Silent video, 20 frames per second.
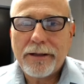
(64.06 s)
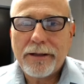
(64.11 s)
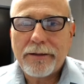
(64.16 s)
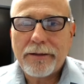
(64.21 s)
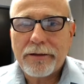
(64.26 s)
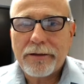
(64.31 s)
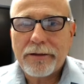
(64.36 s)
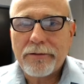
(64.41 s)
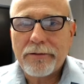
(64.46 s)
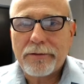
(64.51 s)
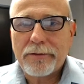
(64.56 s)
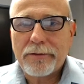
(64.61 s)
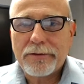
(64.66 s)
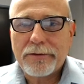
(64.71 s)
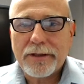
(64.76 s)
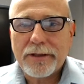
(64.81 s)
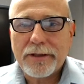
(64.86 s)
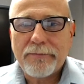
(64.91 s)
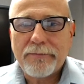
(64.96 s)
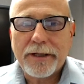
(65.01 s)
And thank you,
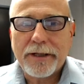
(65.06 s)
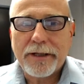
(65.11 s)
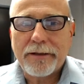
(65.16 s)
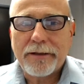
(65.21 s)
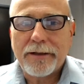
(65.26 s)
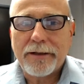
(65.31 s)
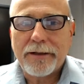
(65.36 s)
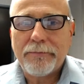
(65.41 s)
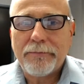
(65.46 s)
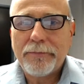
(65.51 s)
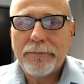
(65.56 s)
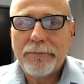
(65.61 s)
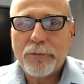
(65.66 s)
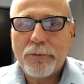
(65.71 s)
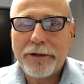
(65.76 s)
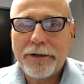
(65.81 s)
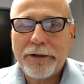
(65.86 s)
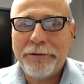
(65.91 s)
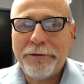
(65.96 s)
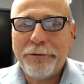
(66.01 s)
Steve. But
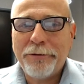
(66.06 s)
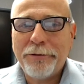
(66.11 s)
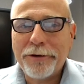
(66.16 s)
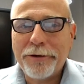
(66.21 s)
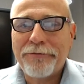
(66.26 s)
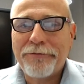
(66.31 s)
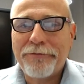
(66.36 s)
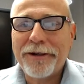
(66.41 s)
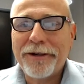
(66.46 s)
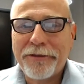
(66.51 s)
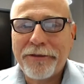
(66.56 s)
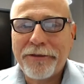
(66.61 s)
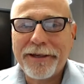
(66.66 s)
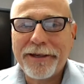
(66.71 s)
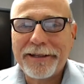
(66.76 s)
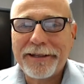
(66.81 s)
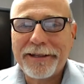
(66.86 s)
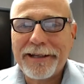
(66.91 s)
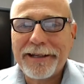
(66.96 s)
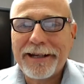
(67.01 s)
one fun
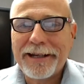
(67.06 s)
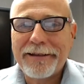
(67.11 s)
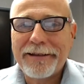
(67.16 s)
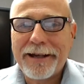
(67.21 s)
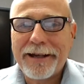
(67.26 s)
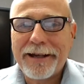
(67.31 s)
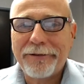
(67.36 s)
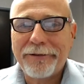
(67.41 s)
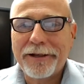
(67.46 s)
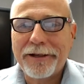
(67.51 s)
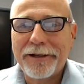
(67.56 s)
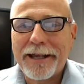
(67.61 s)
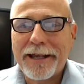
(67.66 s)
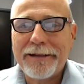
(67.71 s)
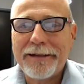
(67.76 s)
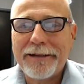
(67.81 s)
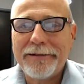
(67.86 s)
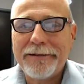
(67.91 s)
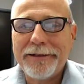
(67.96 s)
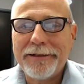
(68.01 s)
thing that I look
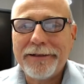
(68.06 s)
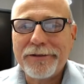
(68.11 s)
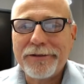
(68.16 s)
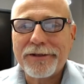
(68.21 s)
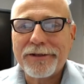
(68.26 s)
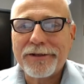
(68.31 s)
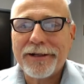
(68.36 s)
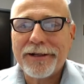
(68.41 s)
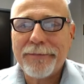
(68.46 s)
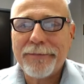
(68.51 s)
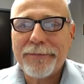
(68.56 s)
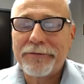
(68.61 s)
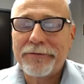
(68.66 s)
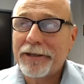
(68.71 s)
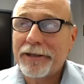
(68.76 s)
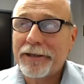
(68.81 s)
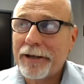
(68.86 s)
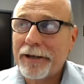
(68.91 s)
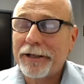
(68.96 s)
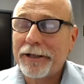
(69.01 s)
at is
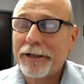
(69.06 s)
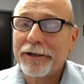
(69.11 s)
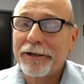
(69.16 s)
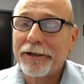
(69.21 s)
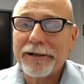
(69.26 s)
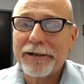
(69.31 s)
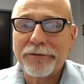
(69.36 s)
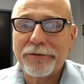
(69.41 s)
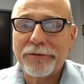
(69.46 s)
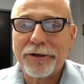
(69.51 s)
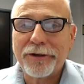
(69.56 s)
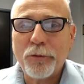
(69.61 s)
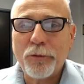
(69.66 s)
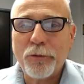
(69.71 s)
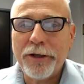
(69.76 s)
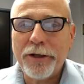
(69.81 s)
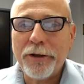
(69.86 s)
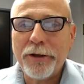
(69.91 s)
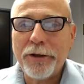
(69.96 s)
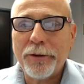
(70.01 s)
every time I look out the
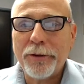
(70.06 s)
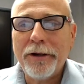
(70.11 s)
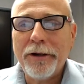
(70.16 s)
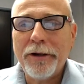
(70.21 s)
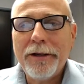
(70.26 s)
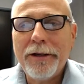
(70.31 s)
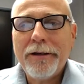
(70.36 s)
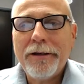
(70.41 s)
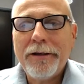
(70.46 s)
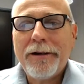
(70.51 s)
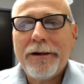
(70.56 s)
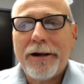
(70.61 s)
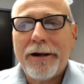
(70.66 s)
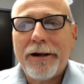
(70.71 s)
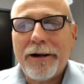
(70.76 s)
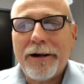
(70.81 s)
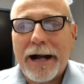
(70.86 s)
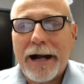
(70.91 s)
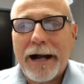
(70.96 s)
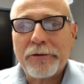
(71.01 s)
front window,
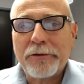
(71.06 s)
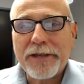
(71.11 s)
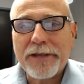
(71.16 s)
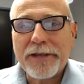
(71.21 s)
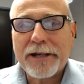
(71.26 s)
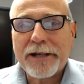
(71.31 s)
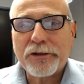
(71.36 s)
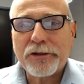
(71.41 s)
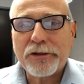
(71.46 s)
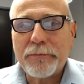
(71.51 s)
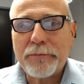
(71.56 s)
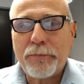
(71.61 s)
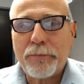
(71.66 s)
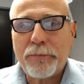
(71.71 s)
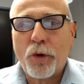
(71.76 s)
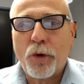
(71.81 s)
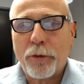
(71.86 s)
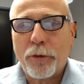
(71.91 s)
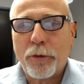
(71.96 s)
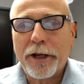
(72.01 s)
I was actually
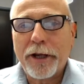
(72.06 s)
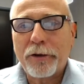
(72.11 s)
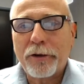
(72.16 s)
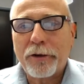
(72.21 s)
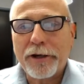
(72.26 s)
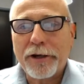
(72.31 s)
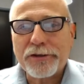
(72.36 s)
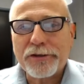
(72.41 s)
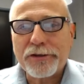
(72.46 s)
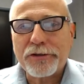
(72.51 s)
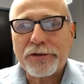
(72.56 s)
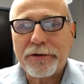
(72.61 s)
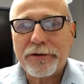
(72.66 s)
born right across